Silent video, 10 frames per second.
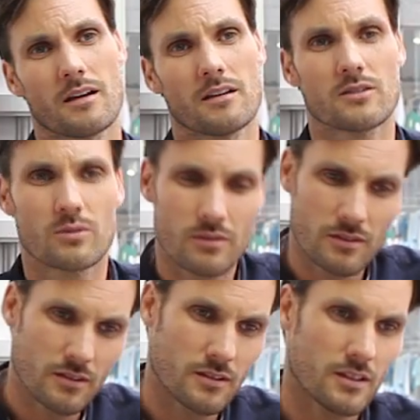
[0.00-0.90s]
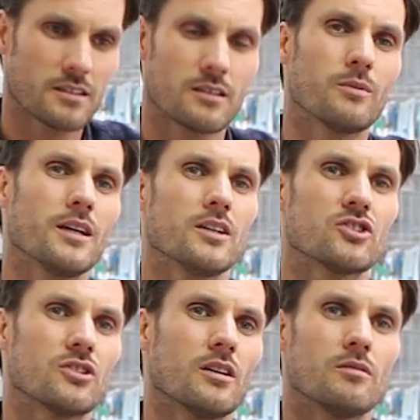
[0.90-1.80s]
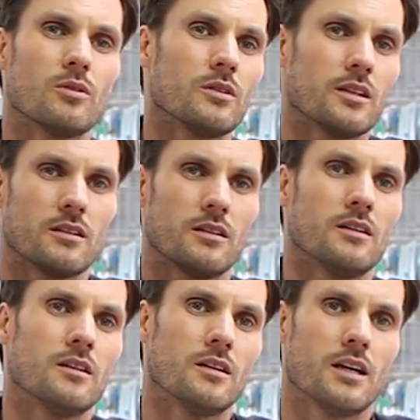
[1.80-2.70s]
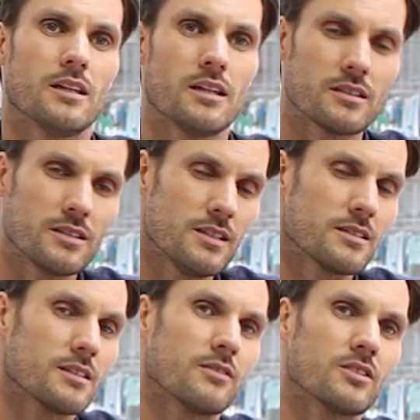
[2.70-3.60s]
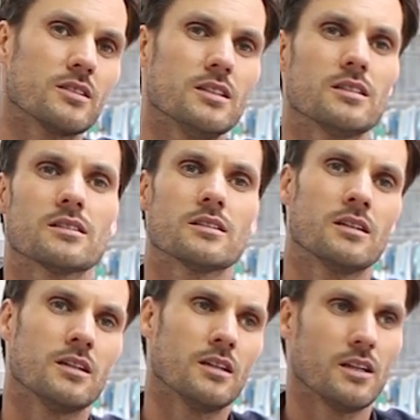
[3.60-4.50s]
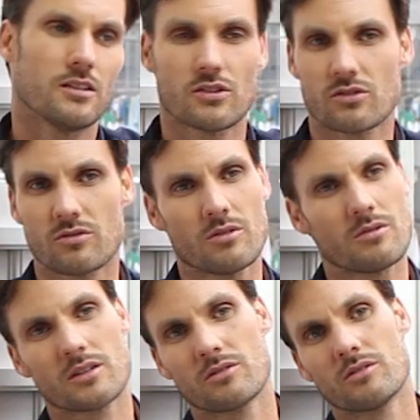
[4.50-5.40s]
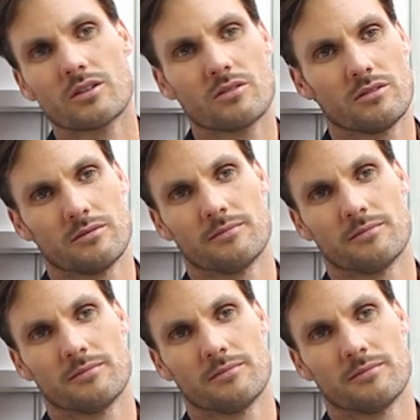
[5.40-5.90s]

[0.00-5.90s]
So that's the way it started rolling. And then season after season, it just grew and grew and grew.